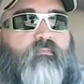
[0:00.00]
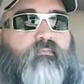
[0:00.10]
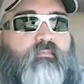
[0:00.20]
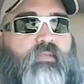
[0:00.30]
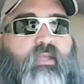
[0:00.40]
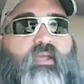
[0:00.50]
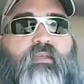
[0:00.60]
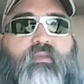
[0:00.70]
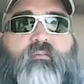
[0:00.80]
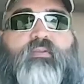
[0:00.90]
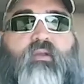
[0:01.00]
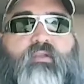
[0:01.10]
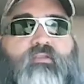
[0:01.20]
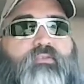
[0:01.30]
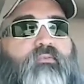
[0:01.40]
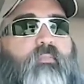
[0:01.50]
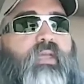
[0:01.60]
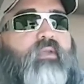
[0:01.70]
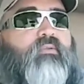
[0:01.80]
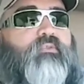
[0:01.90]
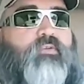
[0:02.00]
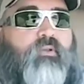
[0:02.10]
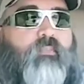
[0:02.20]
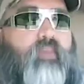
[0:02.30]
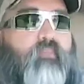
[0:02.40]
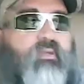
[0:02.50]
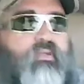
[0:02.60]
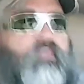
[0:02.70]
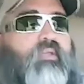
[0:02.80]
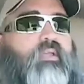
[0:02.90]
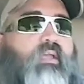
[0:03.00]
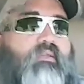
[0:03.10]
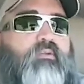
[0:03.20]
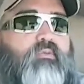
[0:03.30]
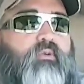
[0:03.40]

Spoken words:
The guy I'm talking to, Matt, who took my money, the guy who